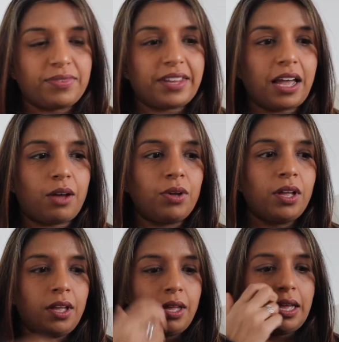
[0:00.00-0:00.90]
Now,
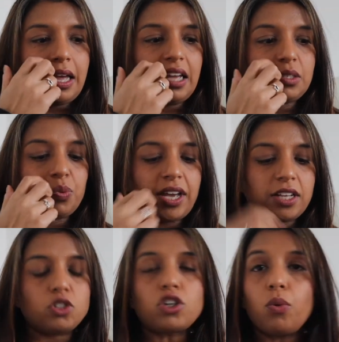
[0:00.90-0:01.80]
it's
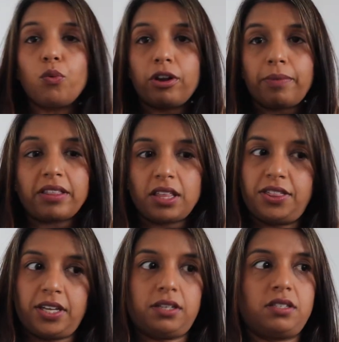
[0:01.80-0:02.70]
weird, don't worry about the
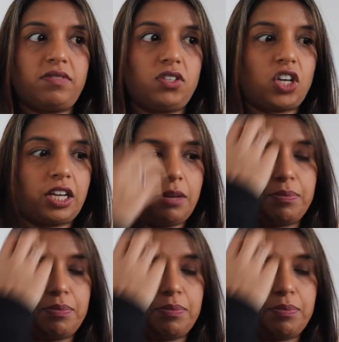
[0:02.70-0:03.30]
thickness of the jacket,